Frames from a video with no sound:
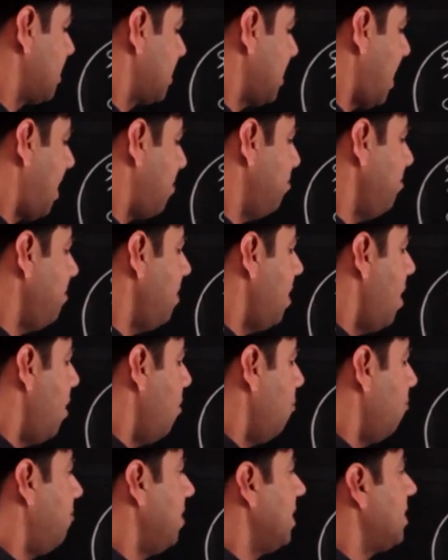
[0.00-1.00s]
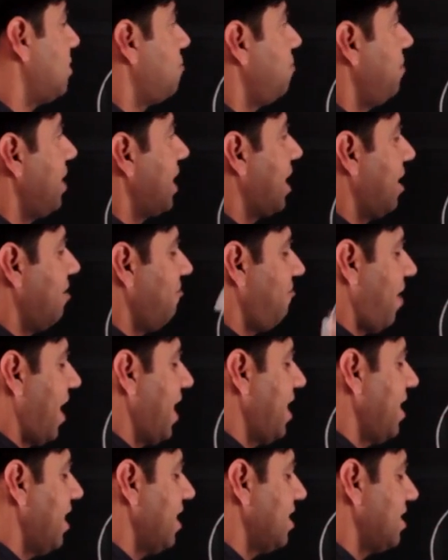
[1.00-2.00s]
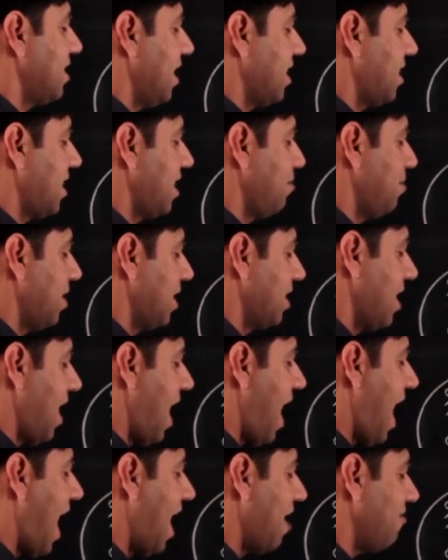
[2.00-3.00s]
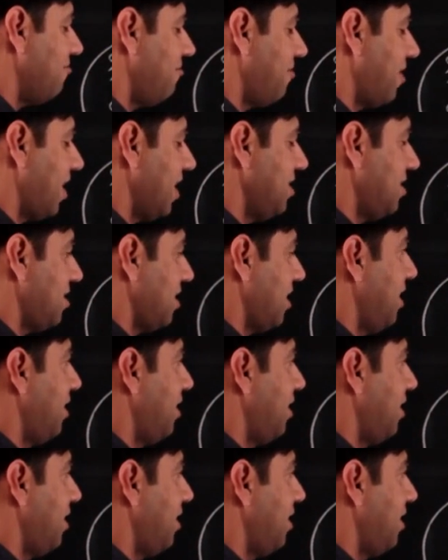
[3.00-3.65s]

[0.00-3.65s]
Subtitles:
sum which we can find as nothing but the average